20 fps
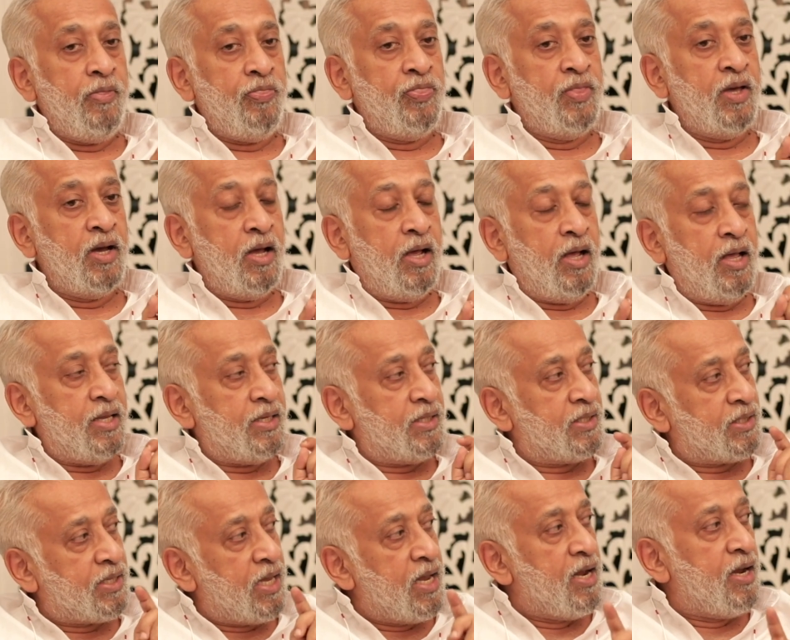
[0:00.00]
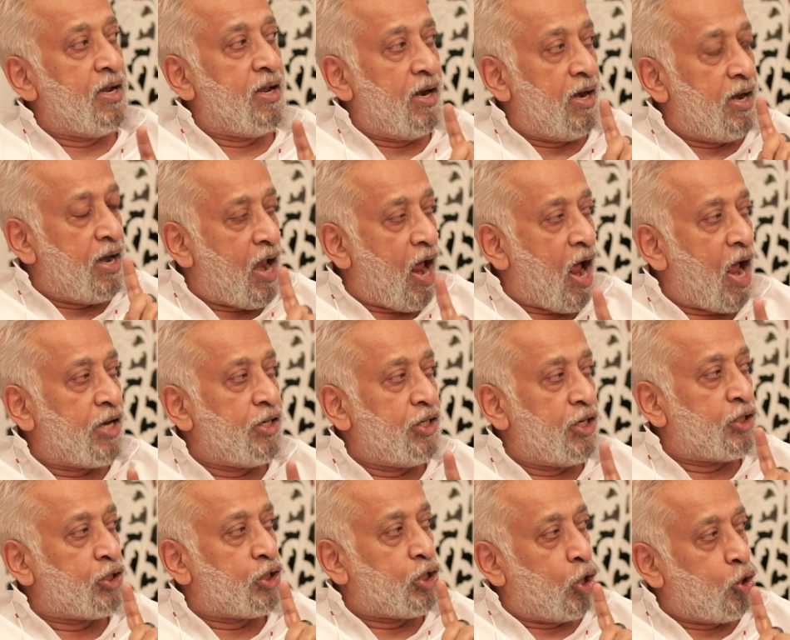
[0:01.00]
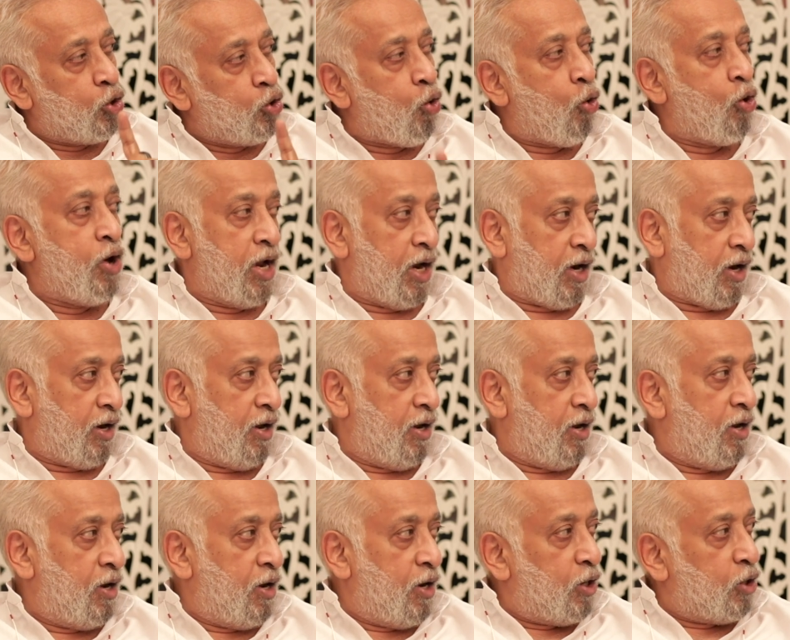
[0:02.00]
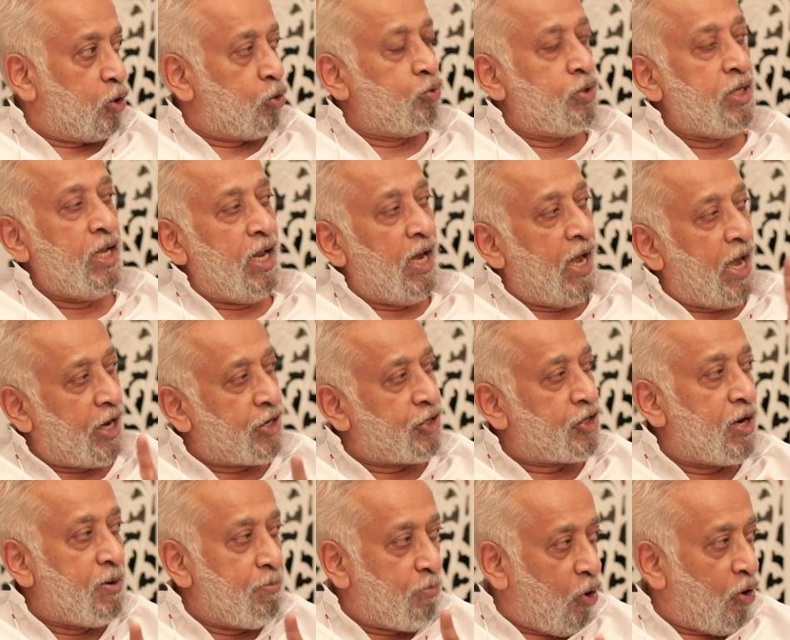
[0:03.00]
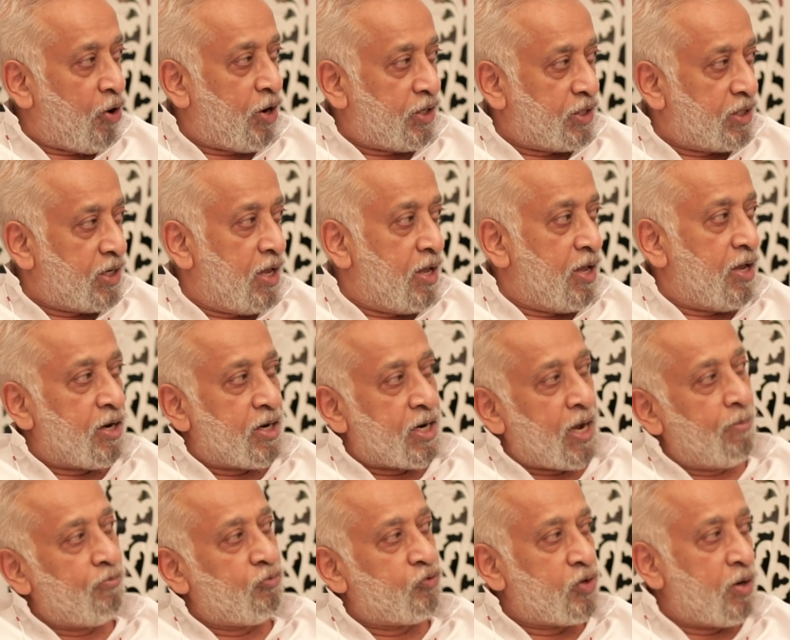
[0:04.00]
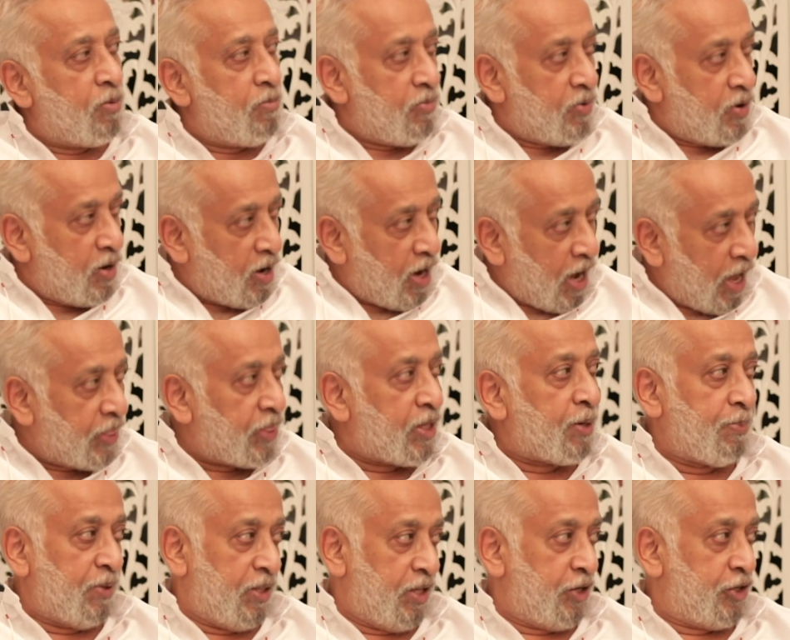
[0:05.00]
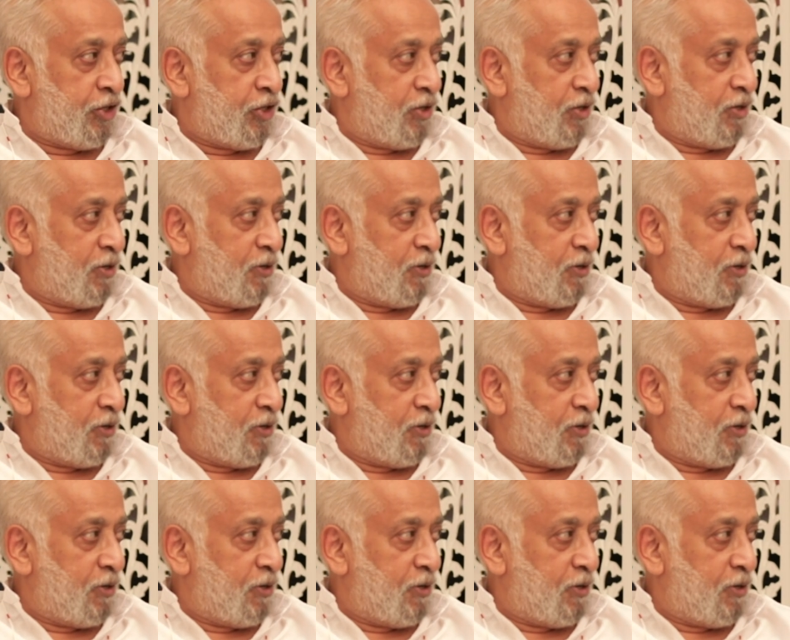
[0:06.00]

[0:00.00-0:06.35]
the single largest donor to the election bonds comes from Andhra Pradesh.